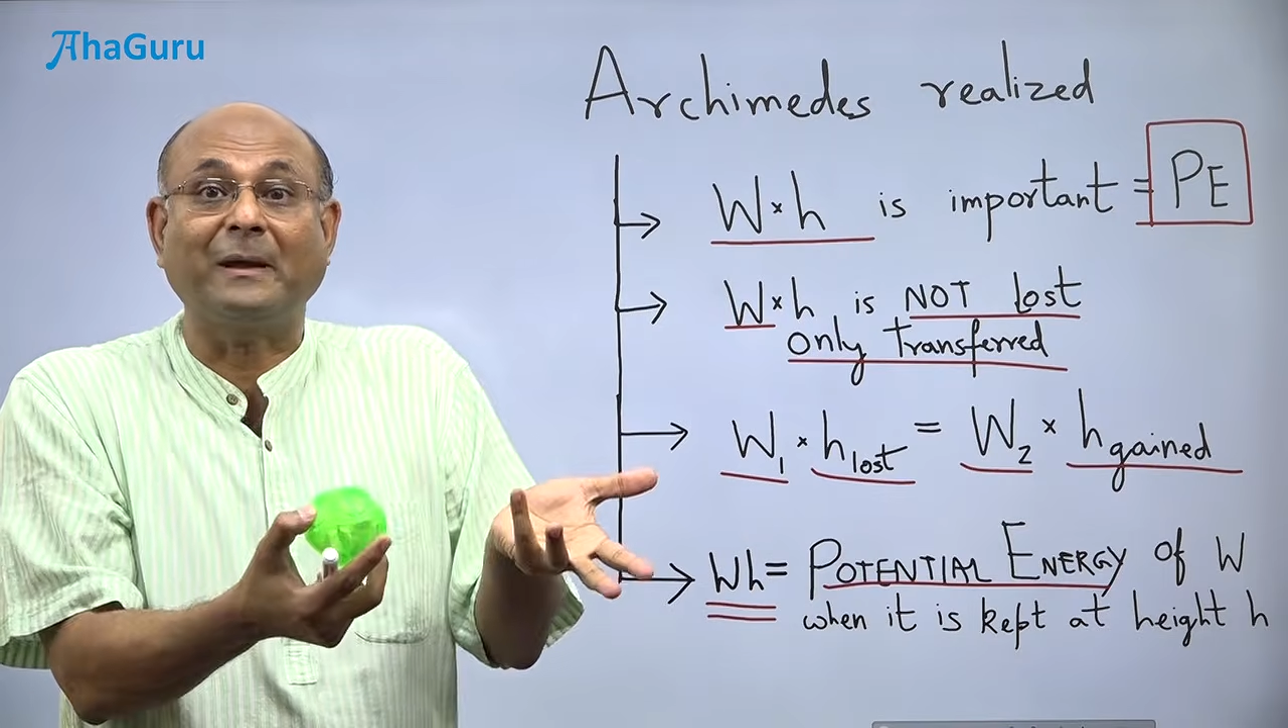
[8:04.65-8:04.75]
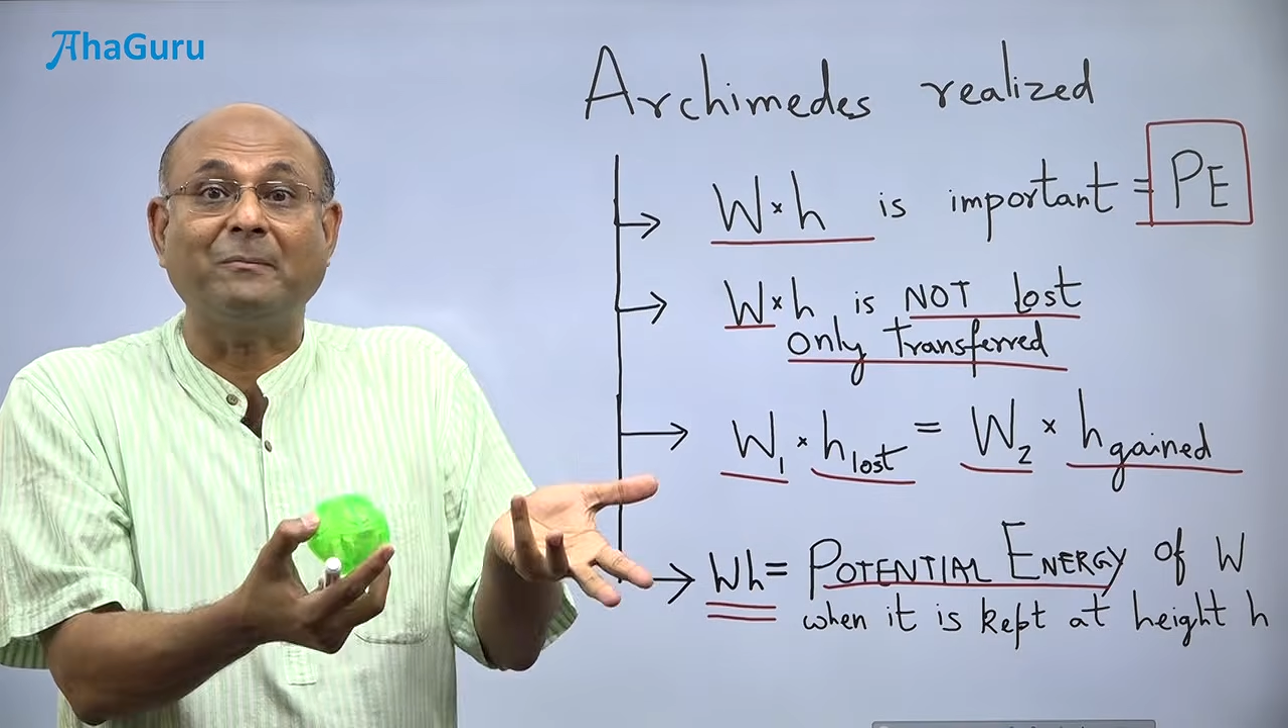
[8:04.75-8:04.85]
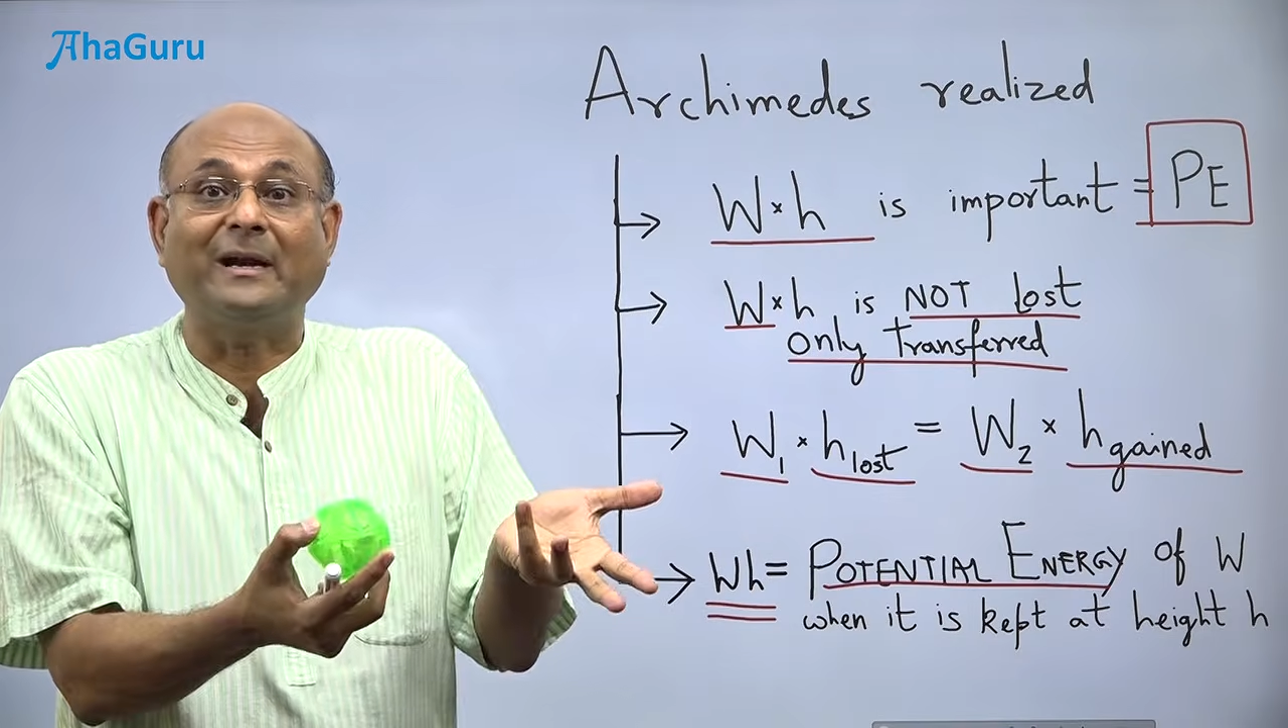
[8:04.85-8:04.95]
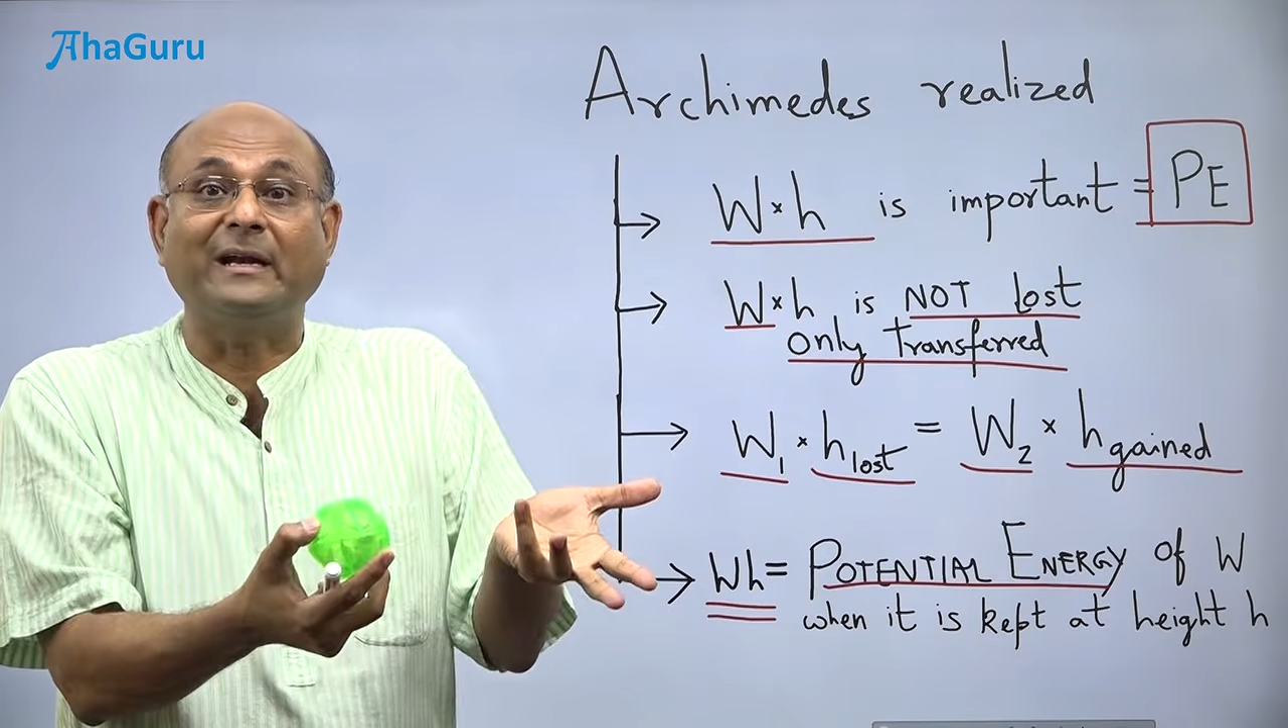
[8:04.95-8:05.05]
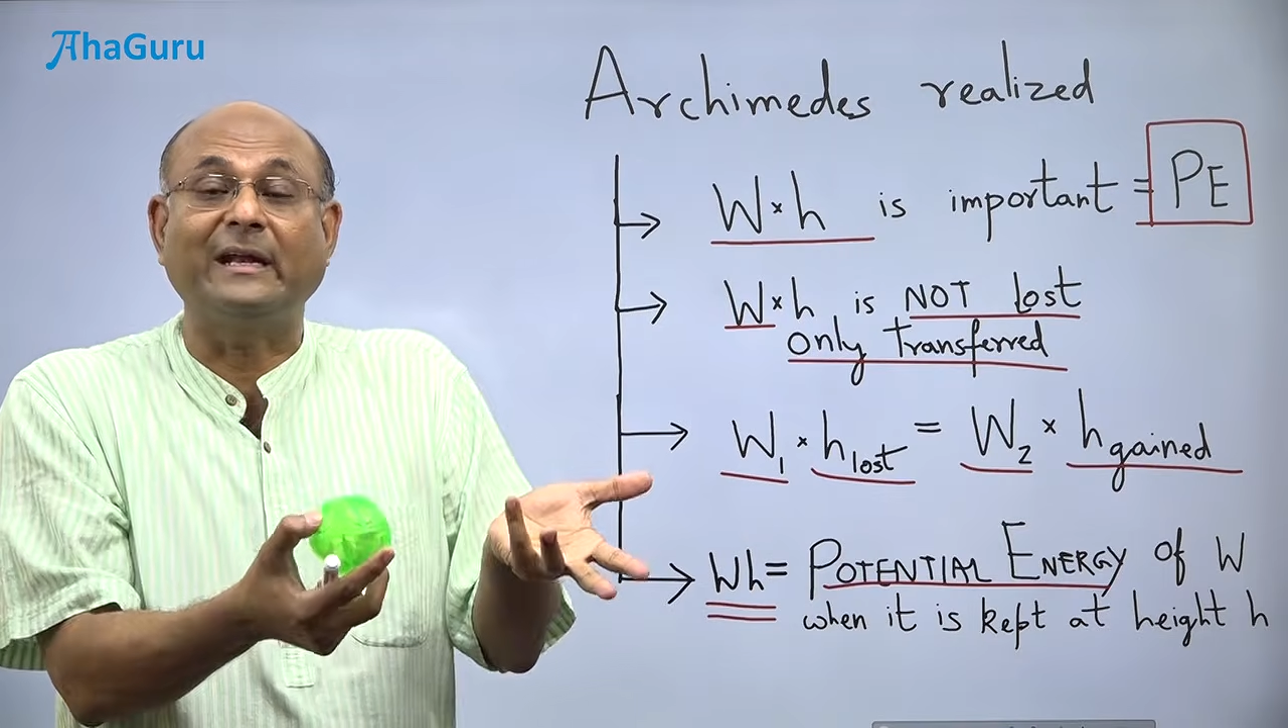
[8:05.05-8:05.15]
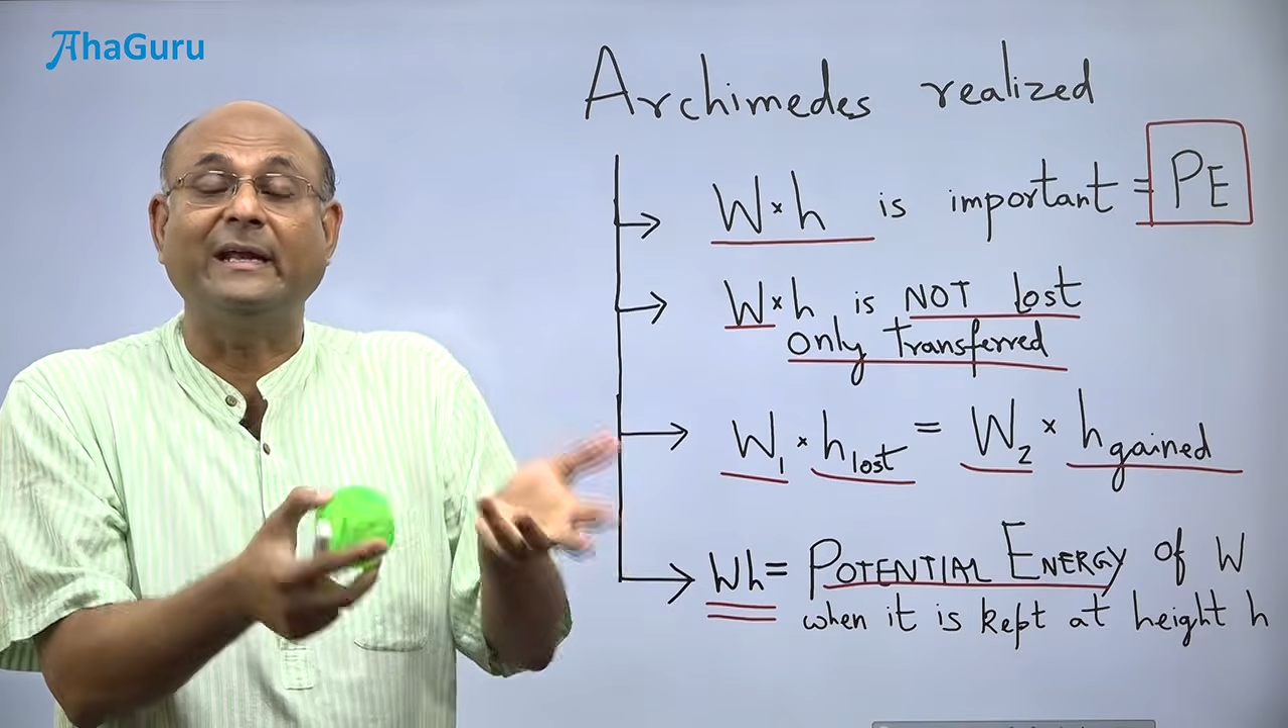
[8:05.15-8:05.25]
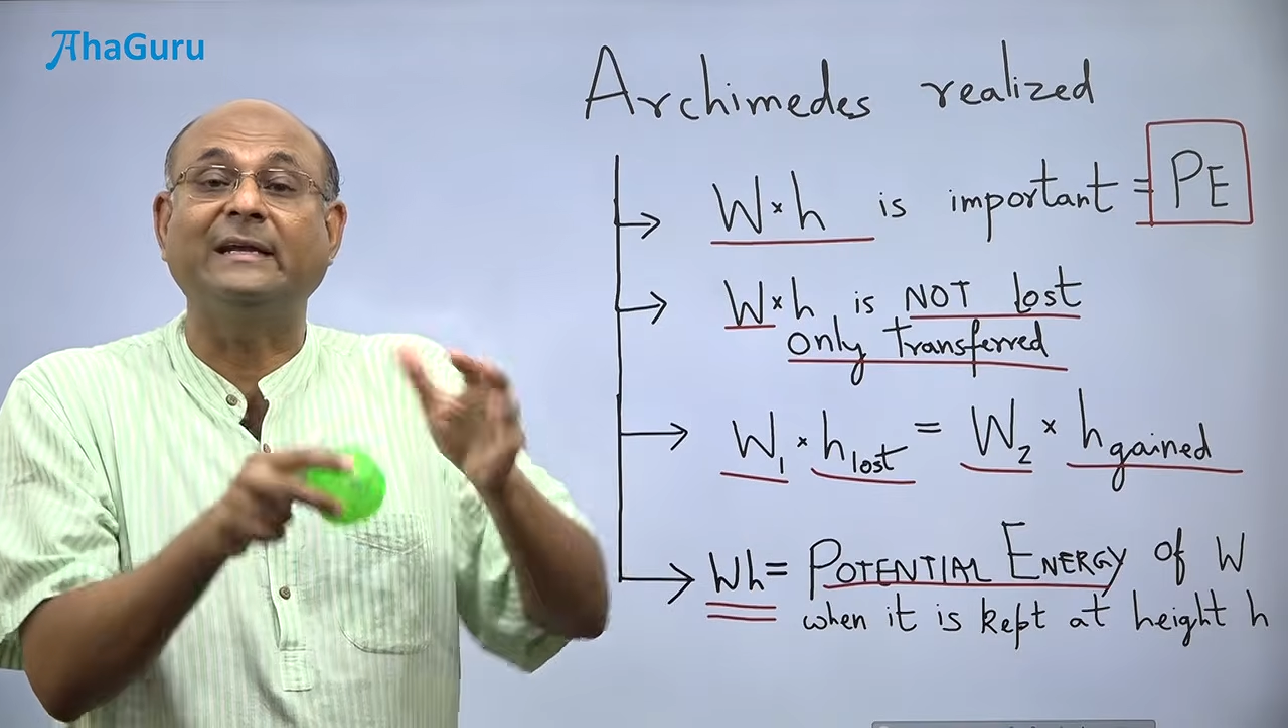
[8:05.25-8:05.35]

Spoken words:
permanently.